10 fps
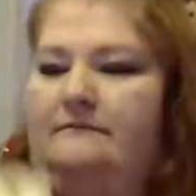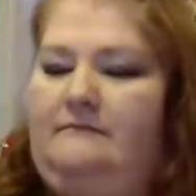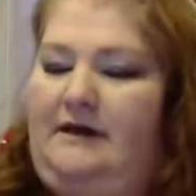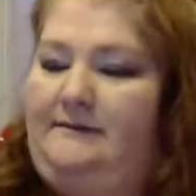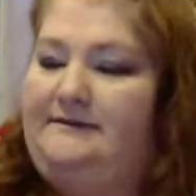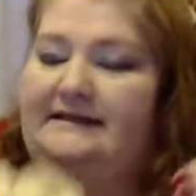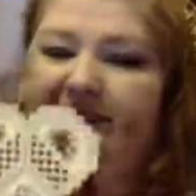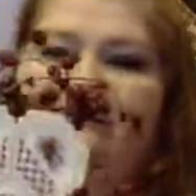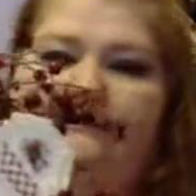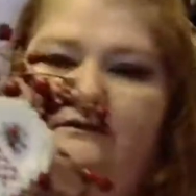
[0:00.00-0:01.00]
am I upside
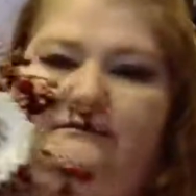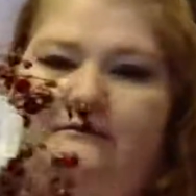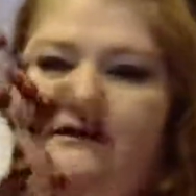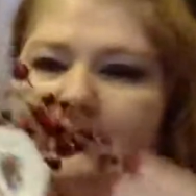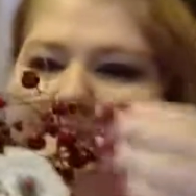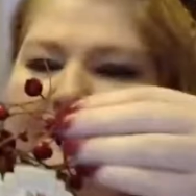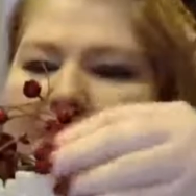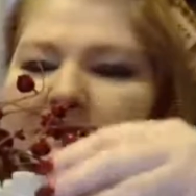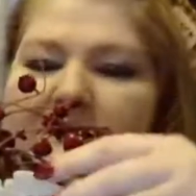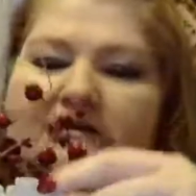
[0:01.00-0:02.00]
down? No, okay.
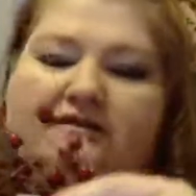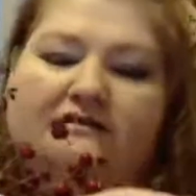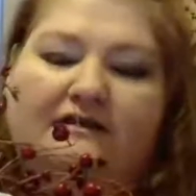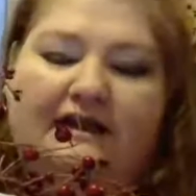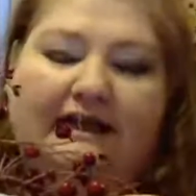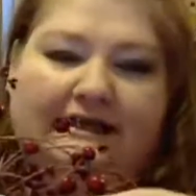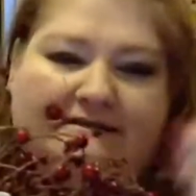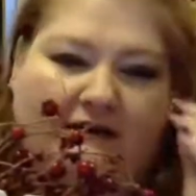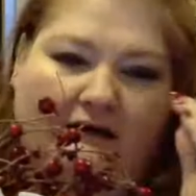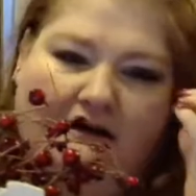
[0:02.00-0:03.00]
So
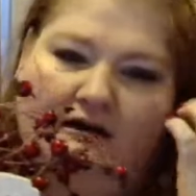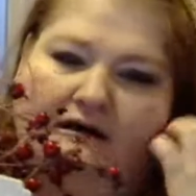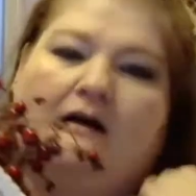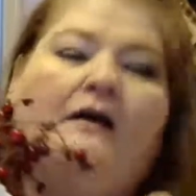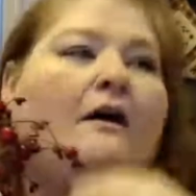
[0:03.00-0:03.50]
these are